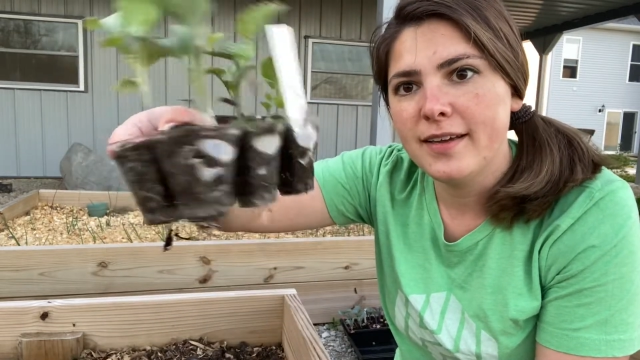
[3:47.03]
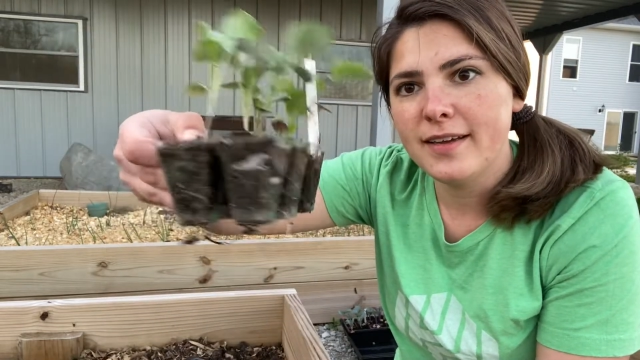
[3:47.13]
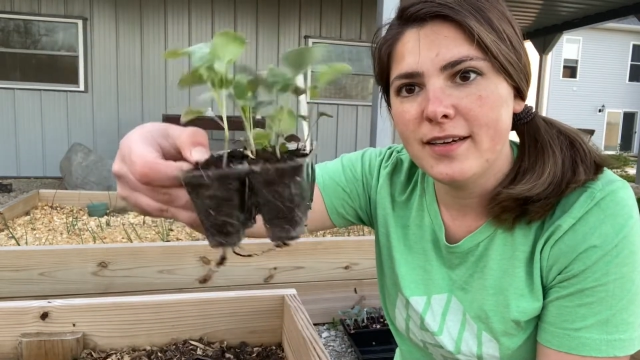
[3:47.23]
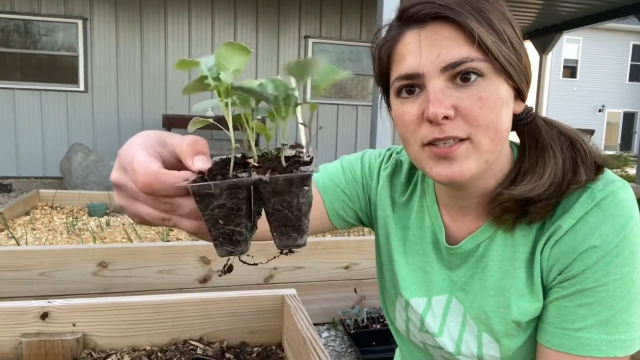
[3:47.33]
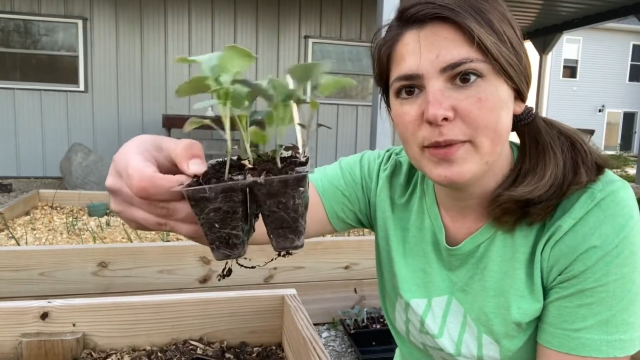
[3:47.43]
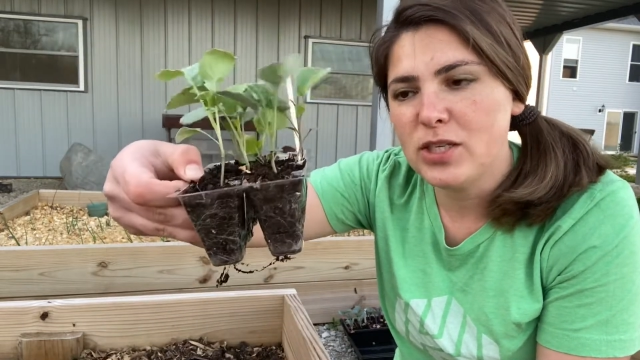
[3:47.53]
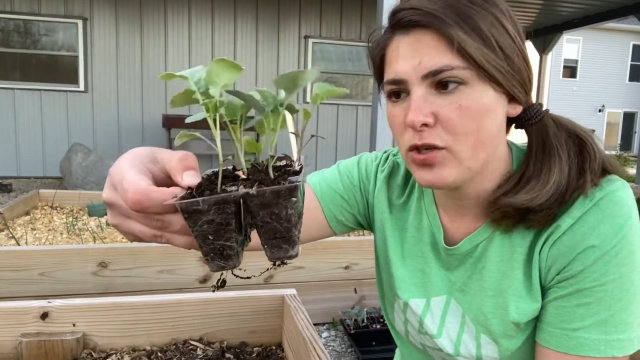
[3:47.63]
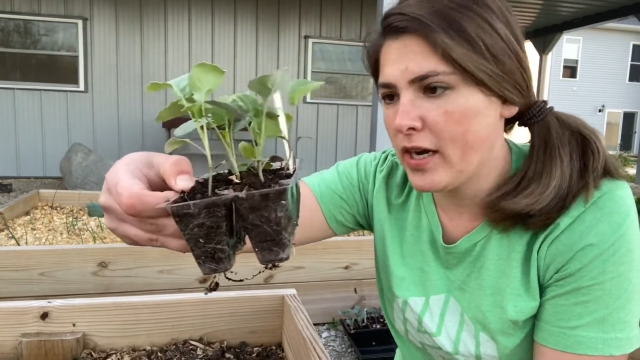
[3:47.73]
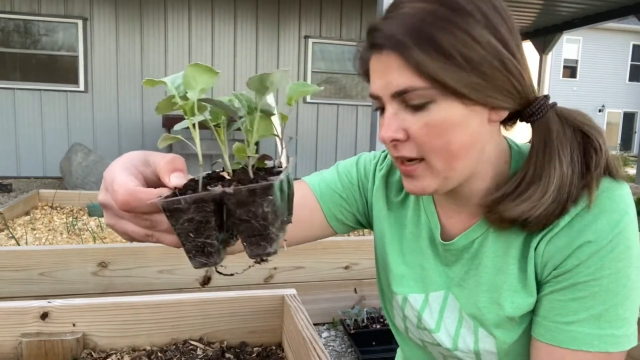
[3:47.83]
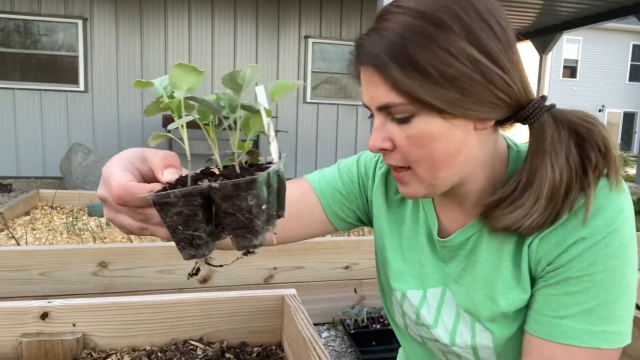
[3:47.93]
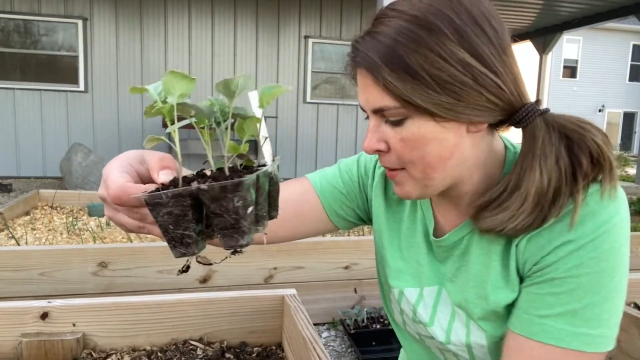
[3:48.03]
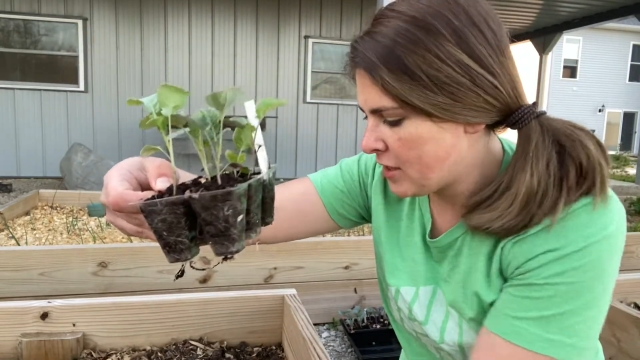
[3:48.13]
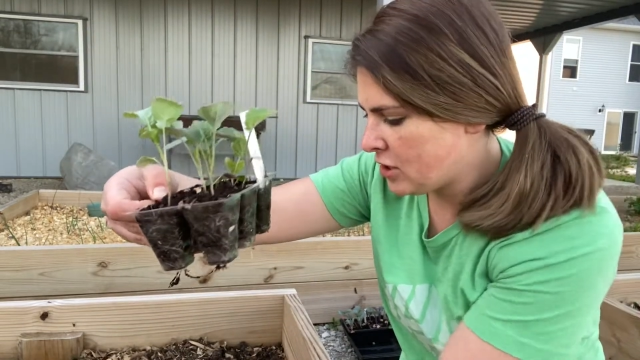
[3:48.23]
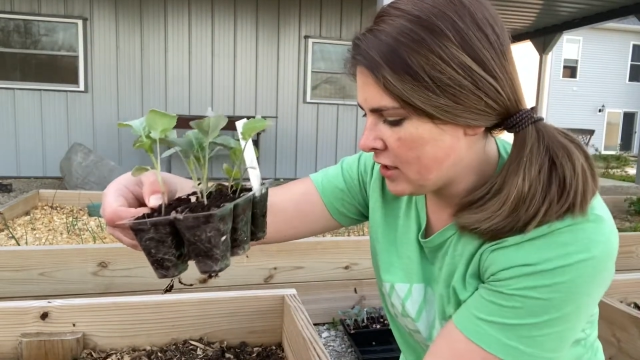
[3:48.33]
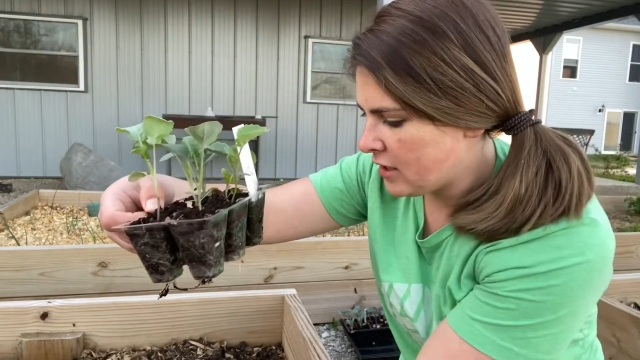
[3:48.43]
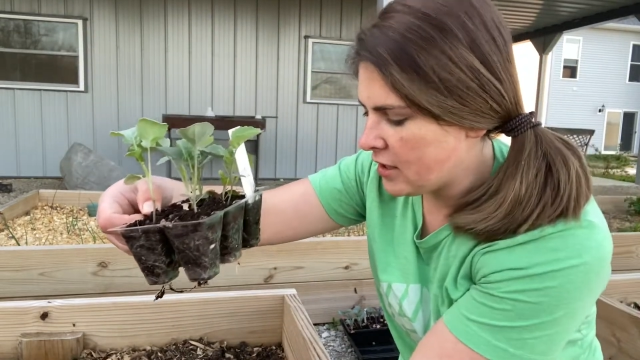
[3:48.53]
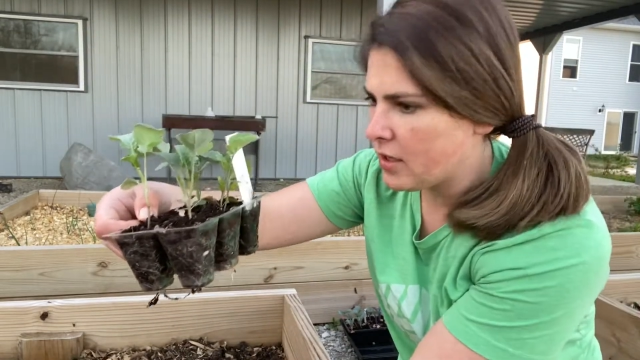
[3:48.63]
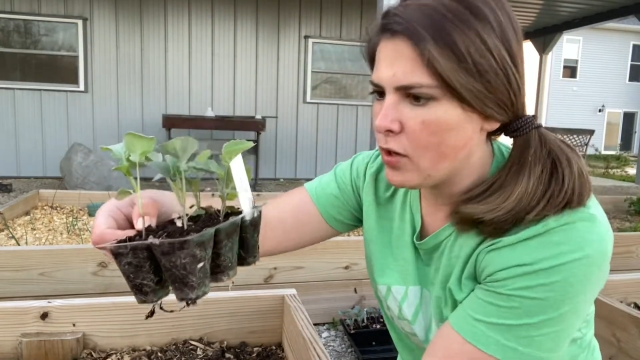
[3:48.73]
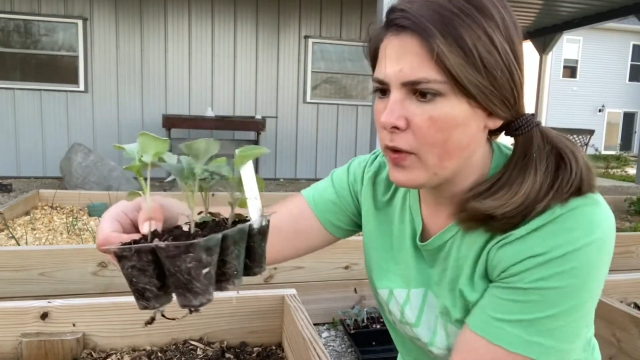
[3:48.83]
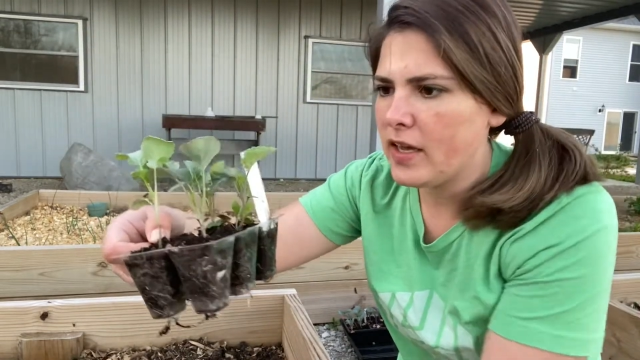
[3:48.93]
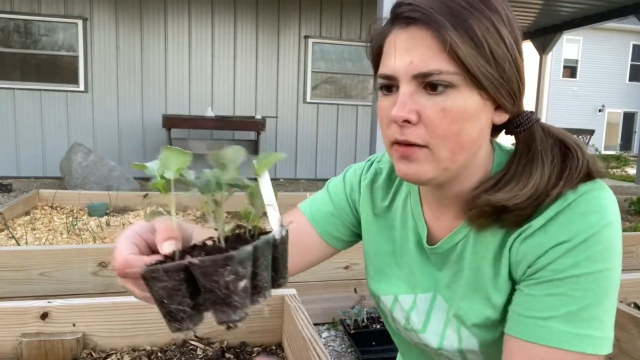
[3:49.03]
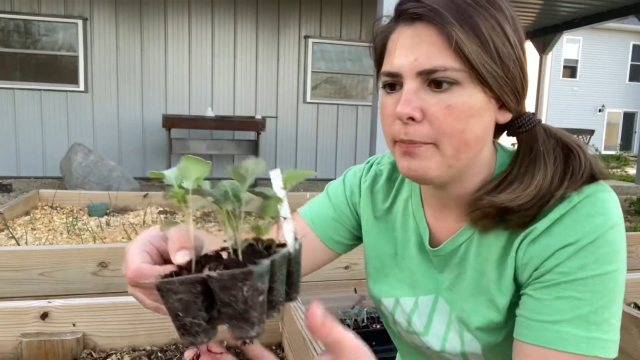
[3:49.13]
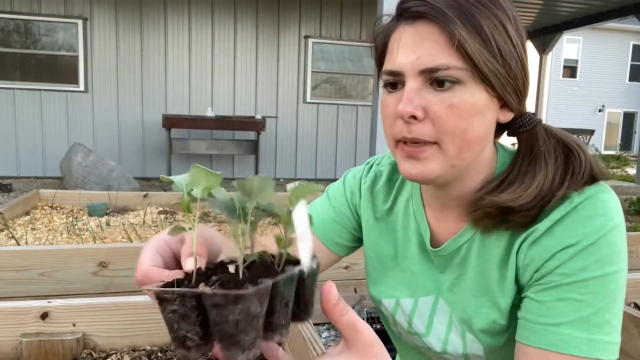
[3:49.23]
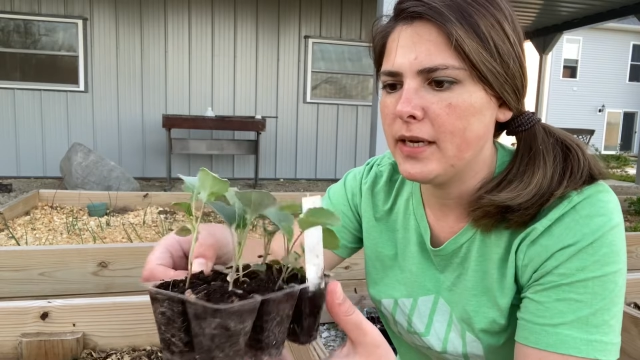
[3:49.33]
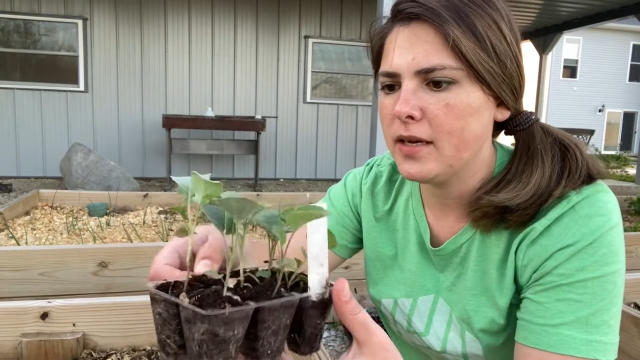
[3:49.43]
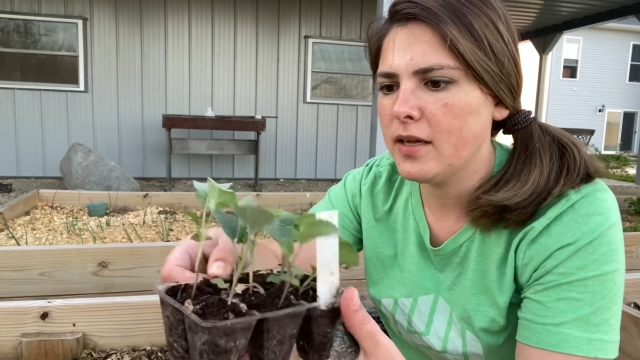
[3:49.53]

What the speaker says: Here's my tray. I'm actually gonna go ahead and pick